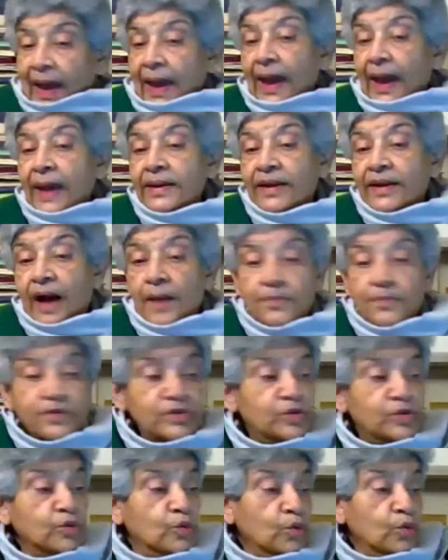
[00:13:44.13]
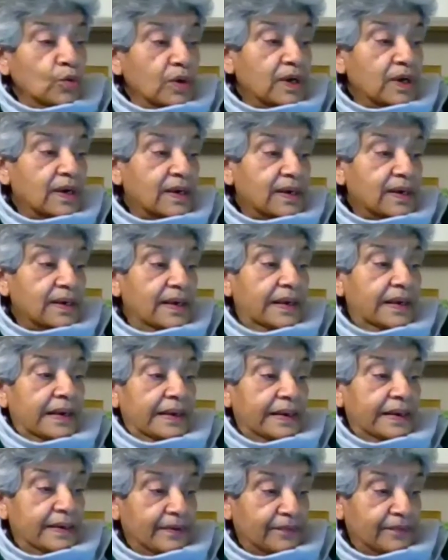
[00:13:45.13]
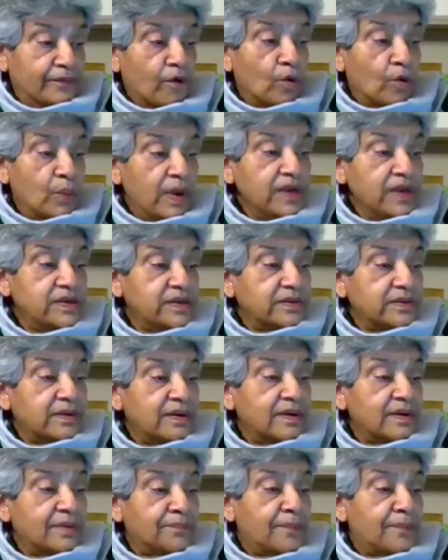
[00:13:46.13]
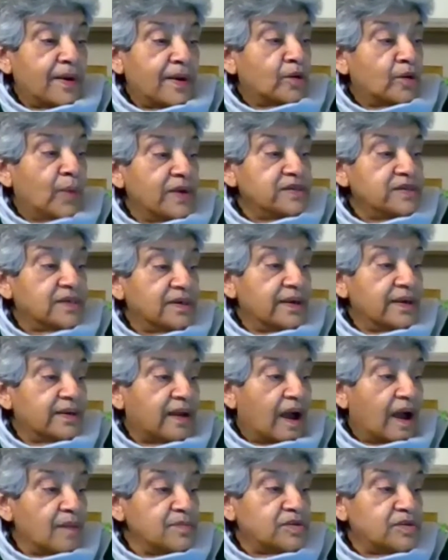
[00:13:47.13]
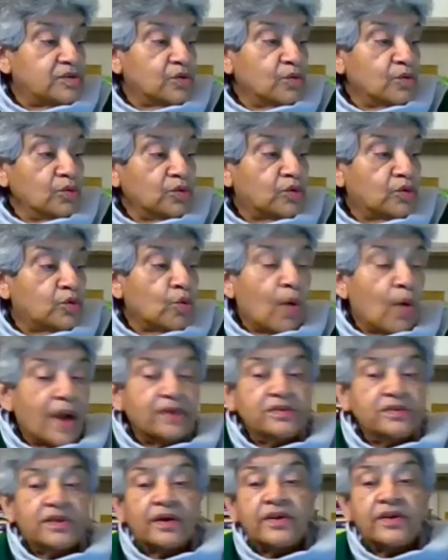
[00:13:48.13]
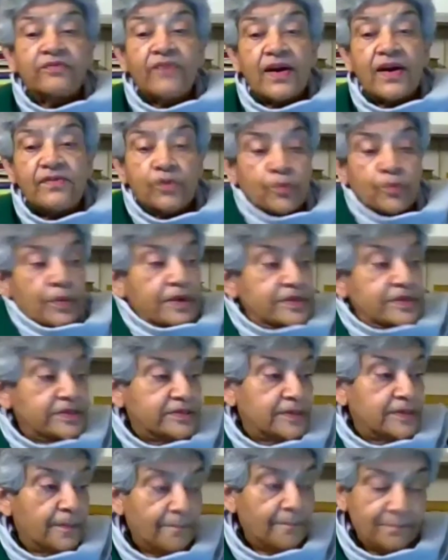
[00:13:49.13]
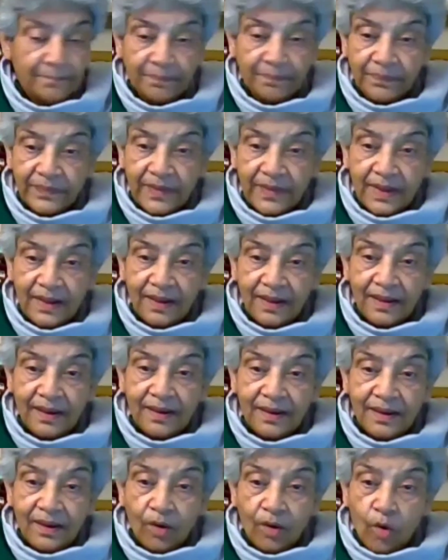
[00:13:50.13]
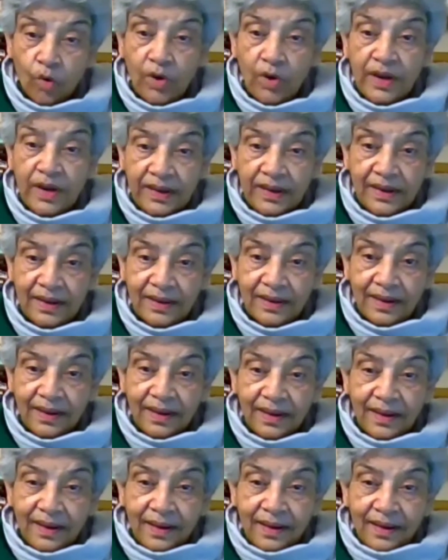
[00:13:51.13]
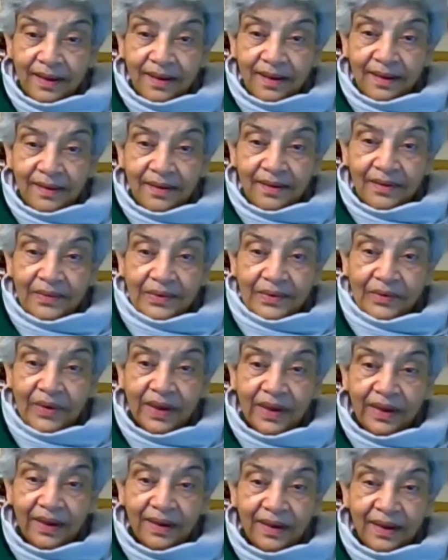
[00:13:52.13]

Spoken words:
it comes to, for wheat per quintal, it comes to 235 rupees only. Okay.